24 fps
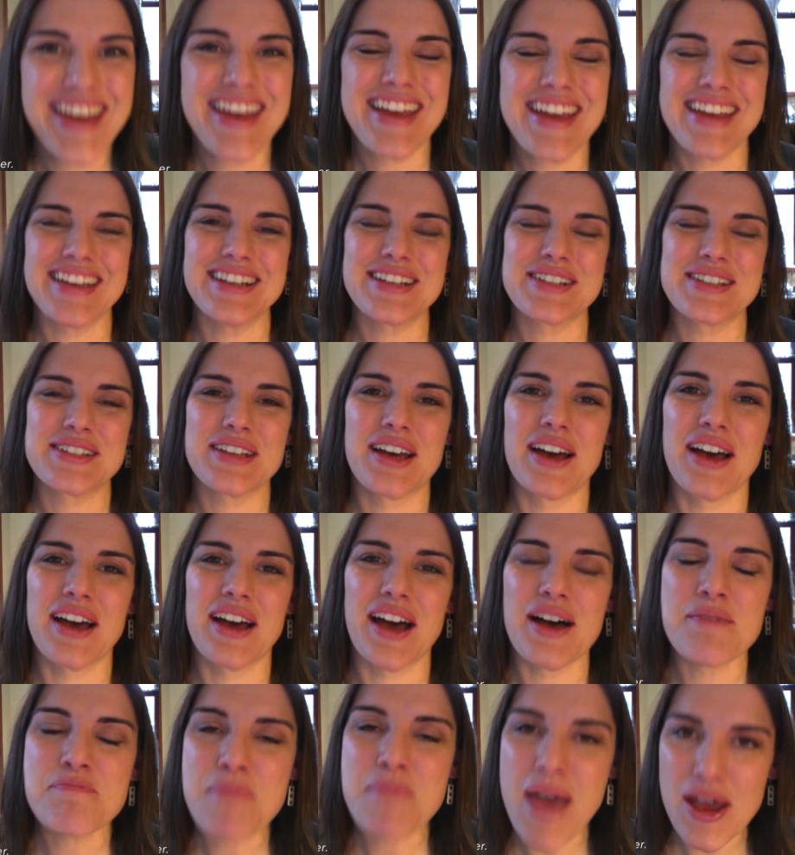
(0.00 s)
It is a,
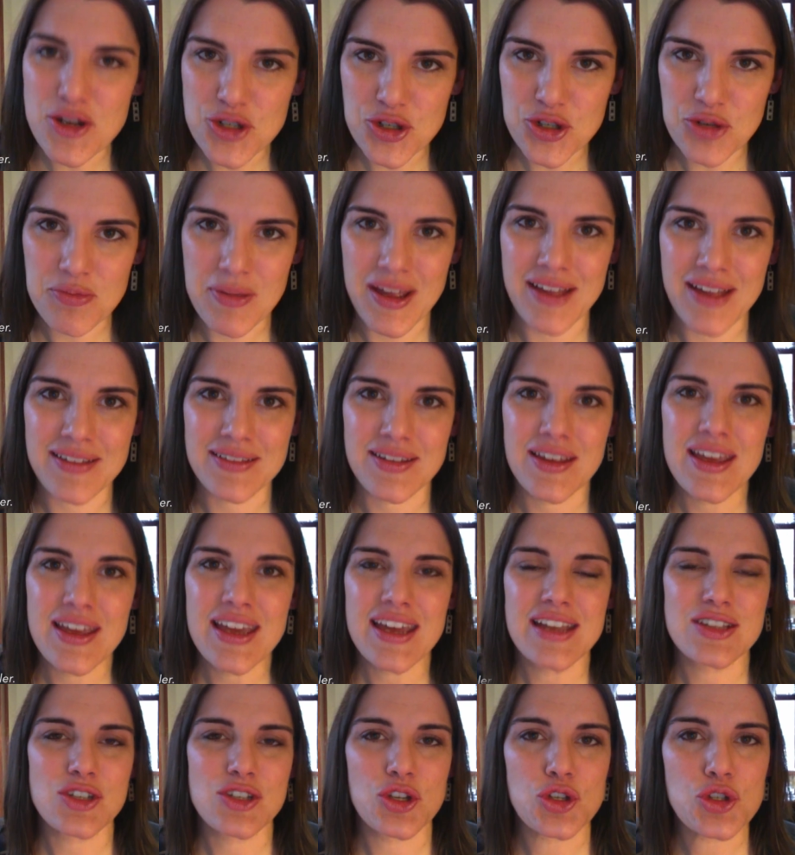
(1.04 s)
a, measurement,
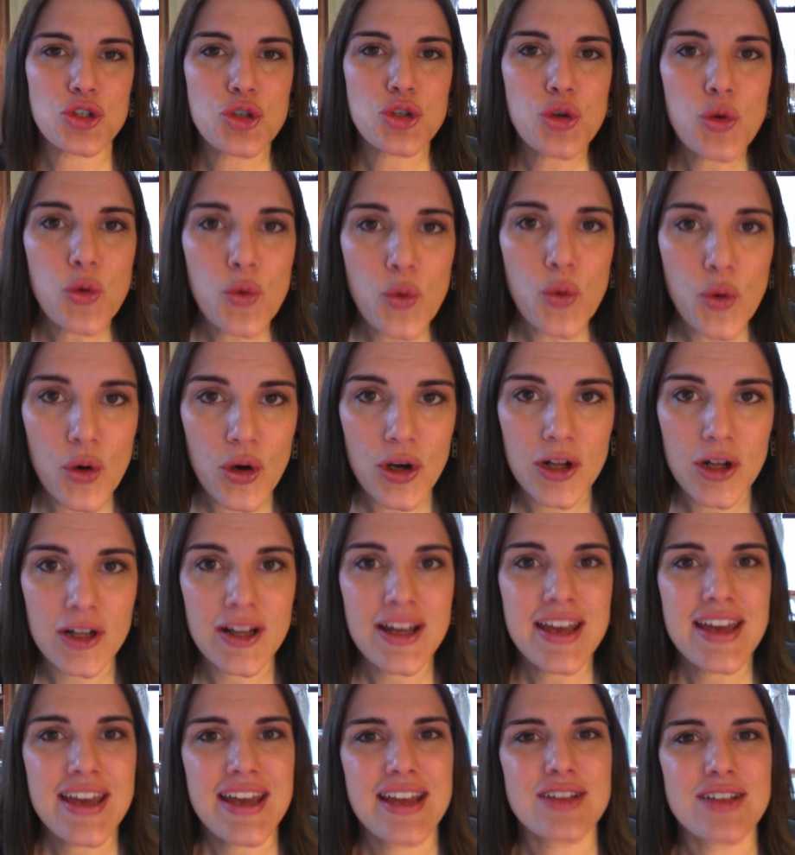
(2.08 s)
it's a tool.
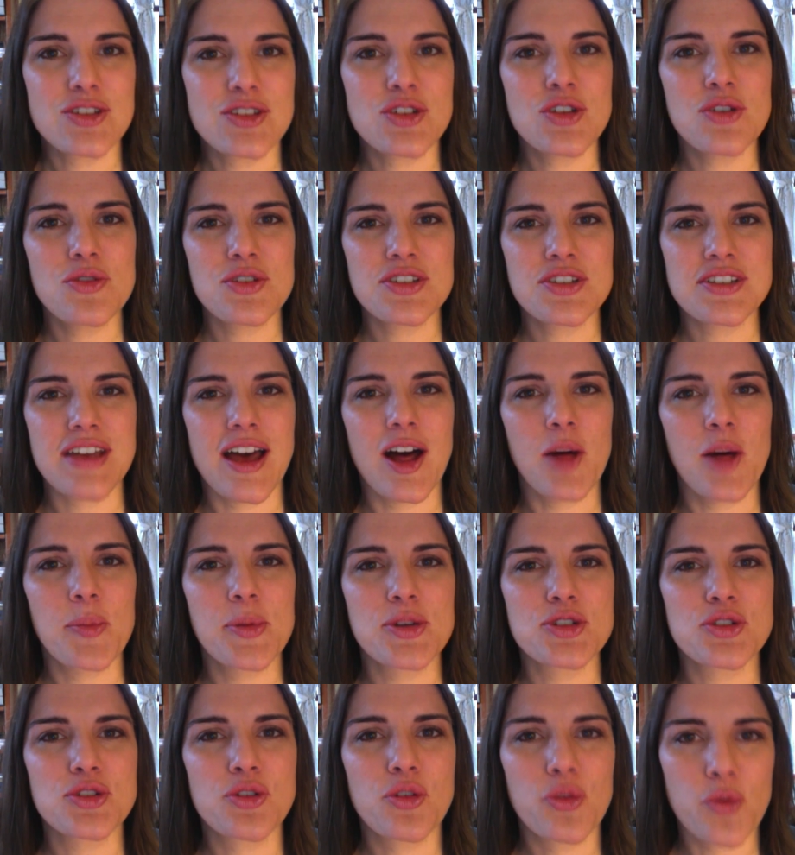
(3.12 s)
It's used to help
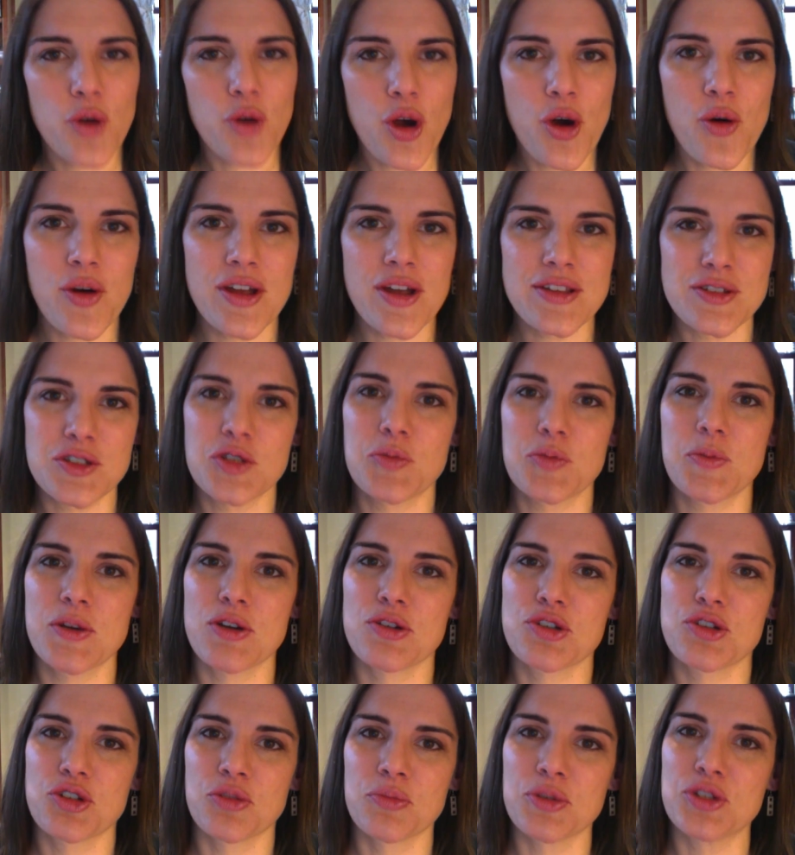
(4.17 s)
us grow in
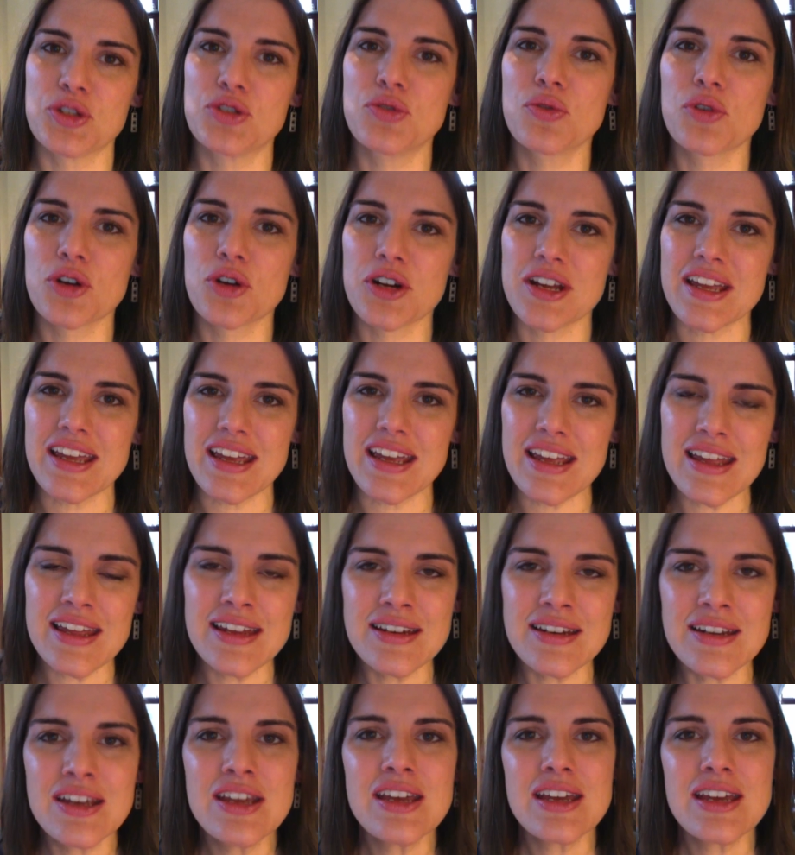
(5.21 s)
spiritual maturity
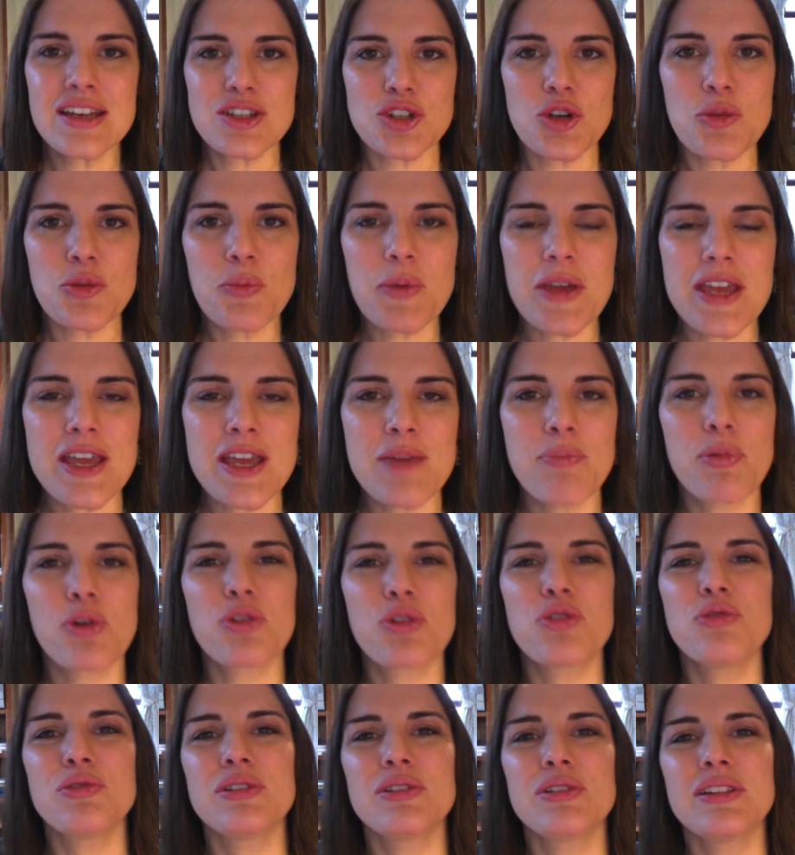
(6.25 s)
into people
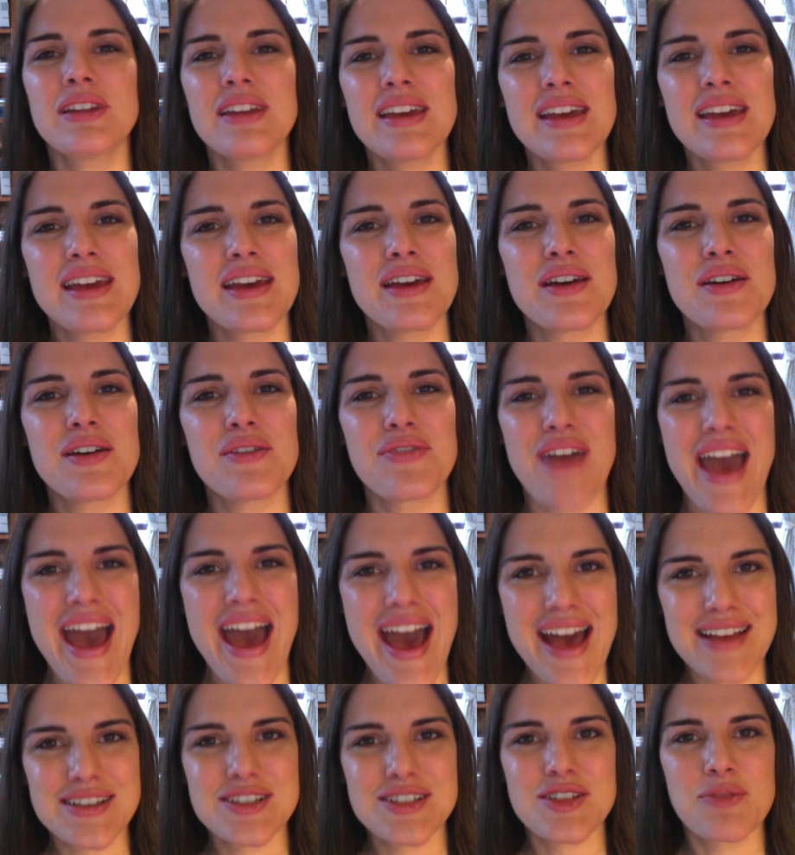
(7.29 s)
who live
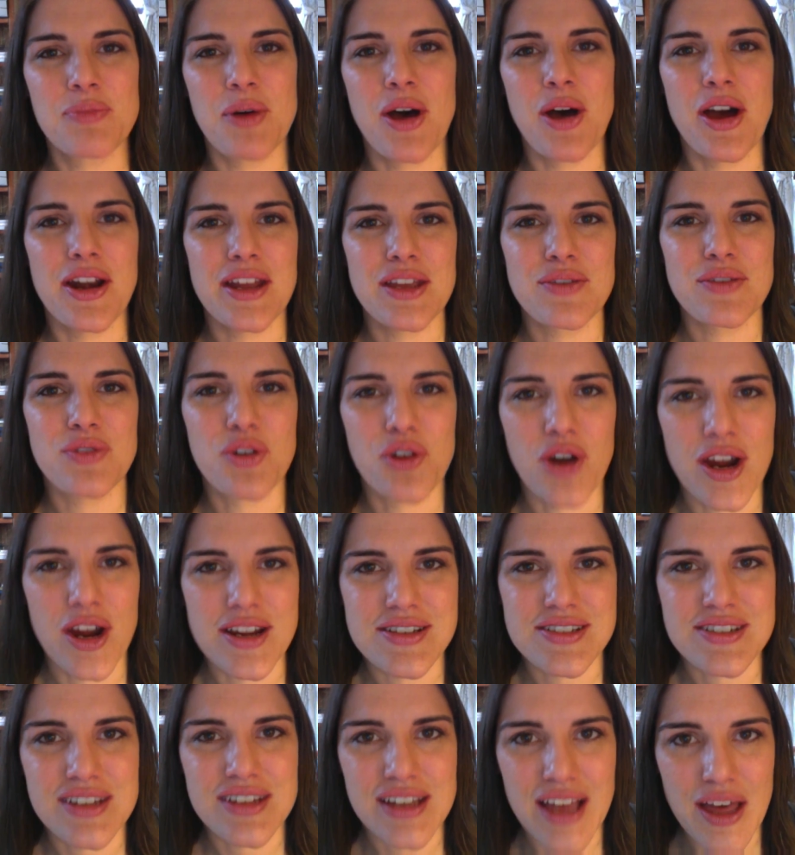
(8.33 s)
as the body of
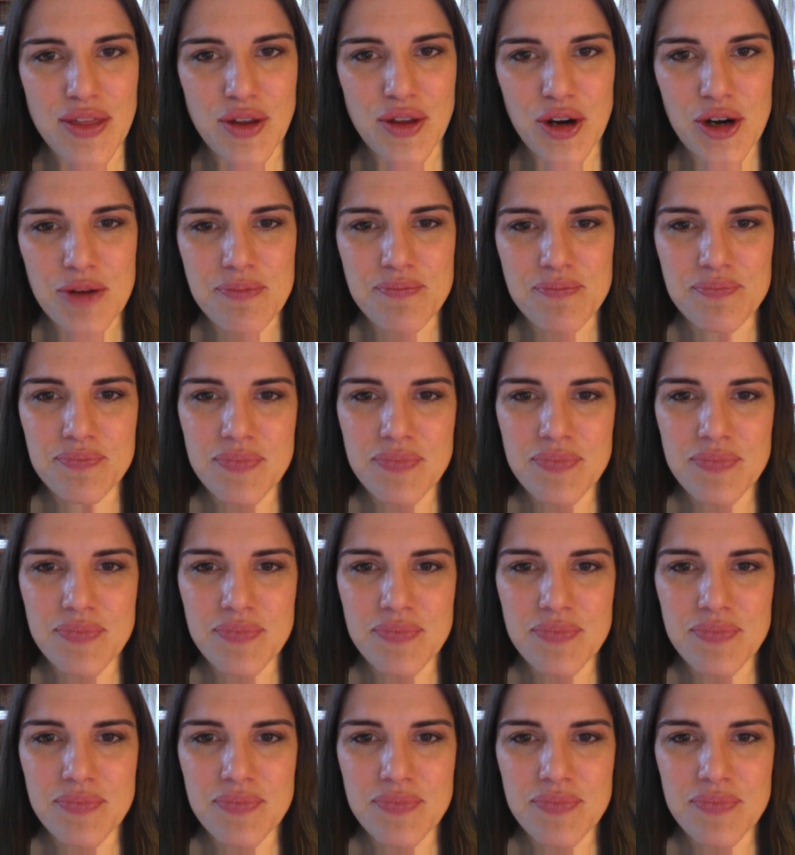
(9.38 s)
Christ together.